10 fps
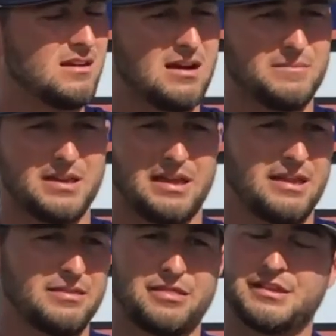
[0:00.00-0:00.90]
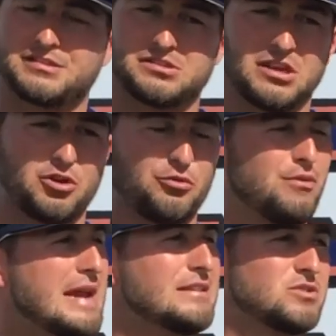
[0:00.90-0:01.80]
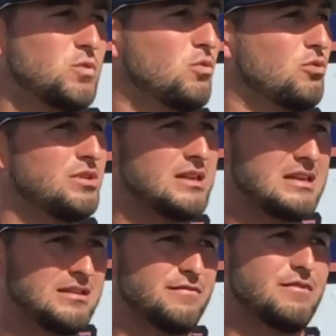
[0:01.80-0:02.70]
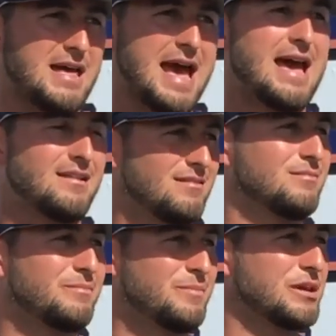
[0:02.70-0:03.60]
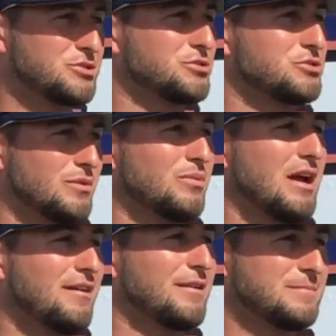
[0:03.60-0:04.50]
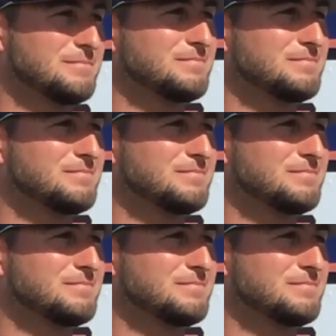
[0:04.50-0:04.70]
and this is a great tool to give that picture to a player.